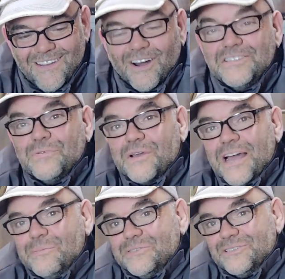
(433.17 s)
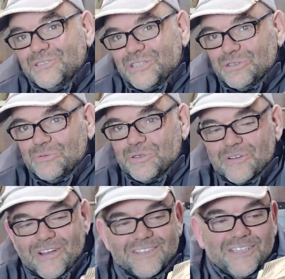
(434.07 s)
I suffer carpal tunnel syndrome,
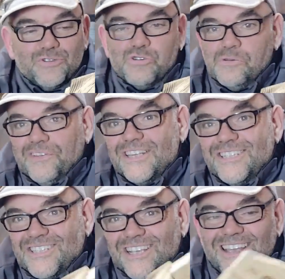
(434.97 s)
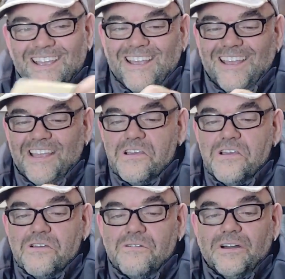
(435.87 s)
so I tend to drop things.
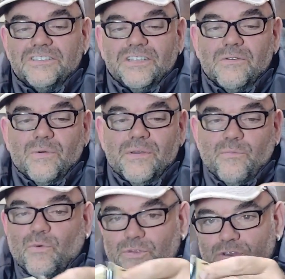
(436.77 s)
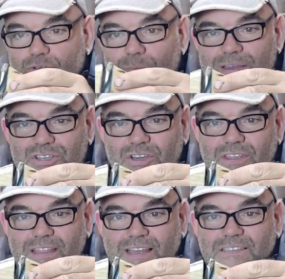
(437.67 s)
Right, so what we do is we make sure
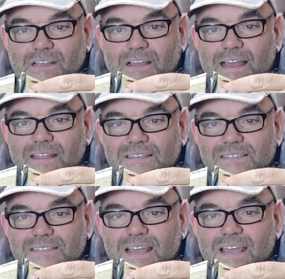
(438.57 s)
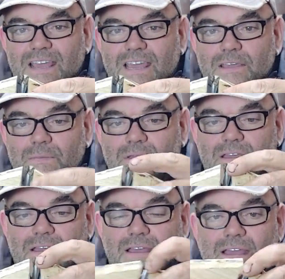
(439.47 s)
that that's at the
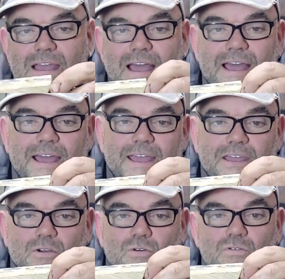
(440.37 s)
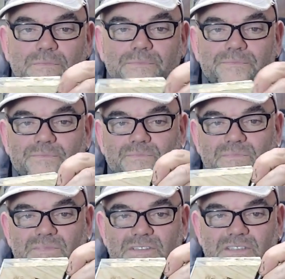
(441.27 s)
same angle,
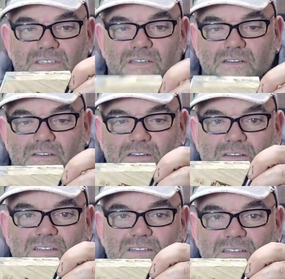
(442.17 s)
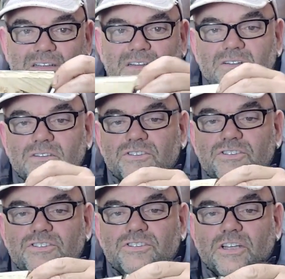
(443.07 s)
like
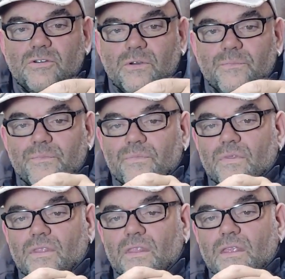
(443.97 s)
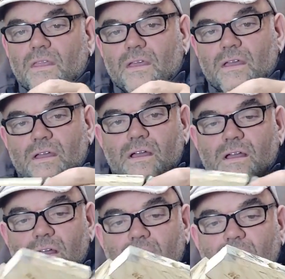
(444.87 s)
so.
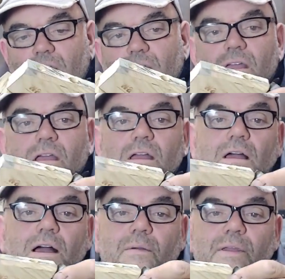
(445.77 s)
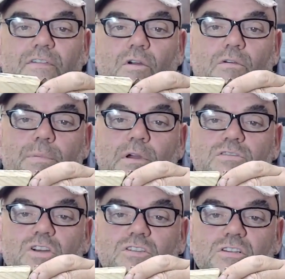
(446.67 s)
And you have to go on both
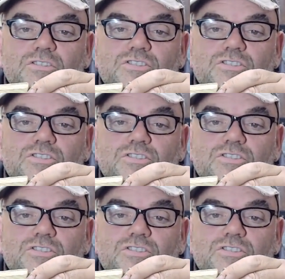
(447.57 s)
sides, like